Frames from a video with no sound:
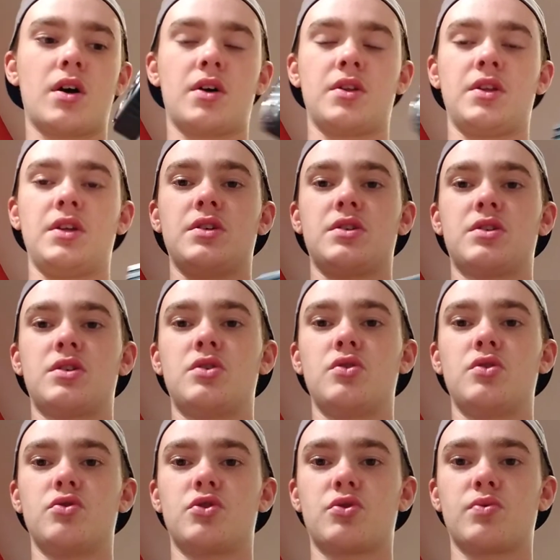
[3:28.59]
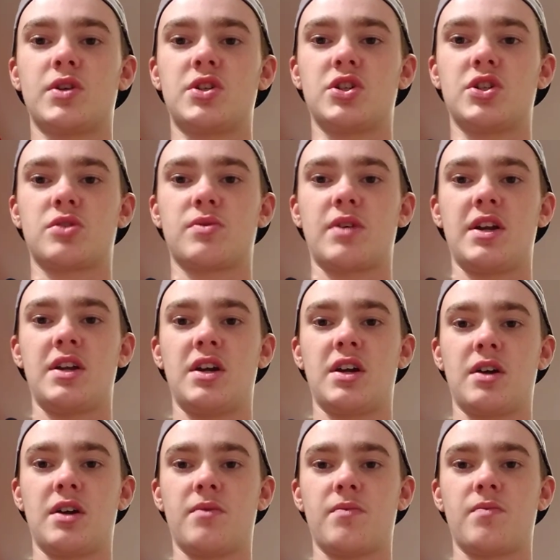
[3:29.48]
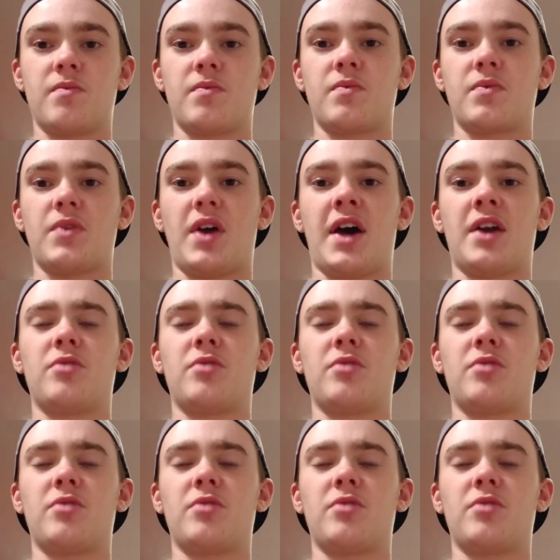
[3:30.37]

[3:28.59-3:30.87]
These 2 switches right here. I